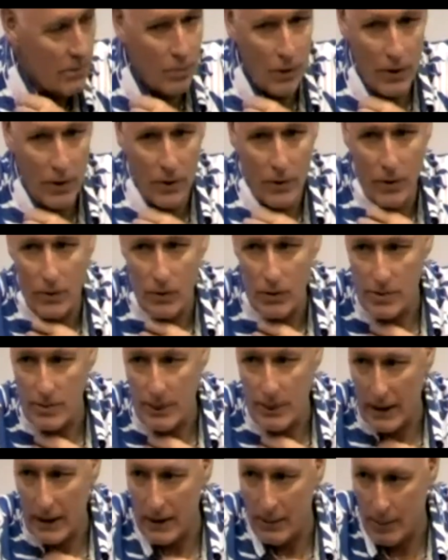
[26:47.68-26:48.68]
but you can
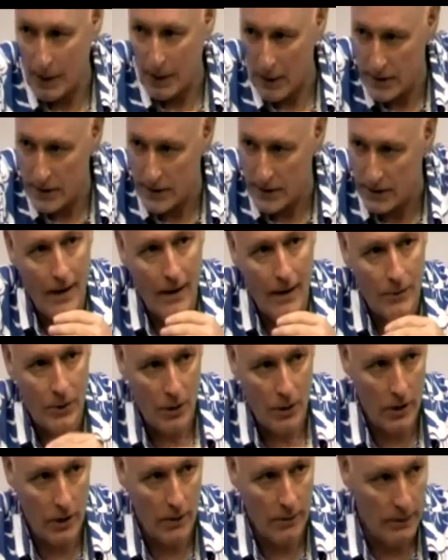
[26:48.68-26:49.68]
respect the person. I'm
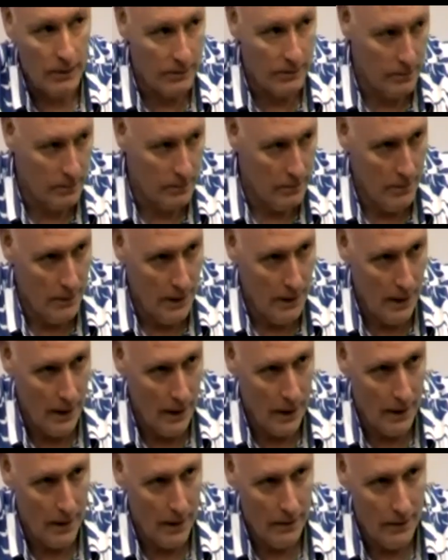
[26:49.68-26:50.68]
talking about
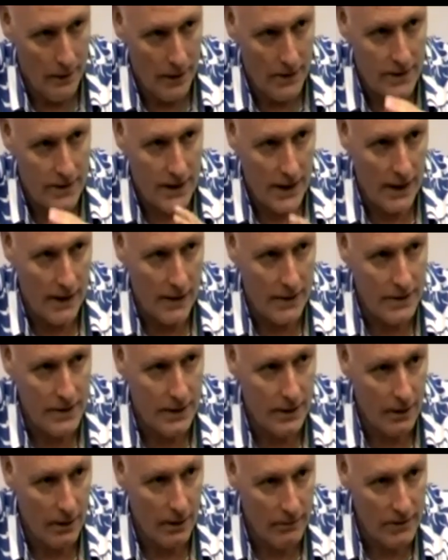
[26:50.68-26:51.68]
not zealots
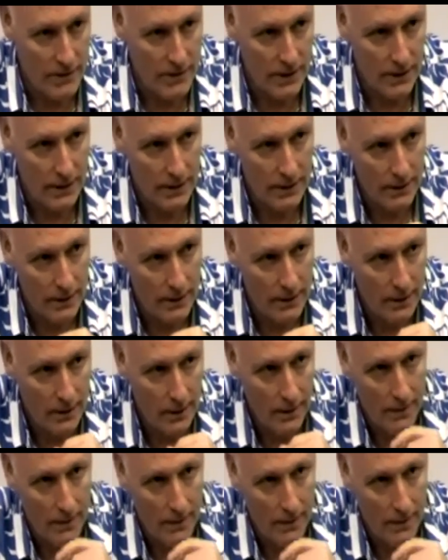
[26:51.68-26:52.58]
here, obviously. I'm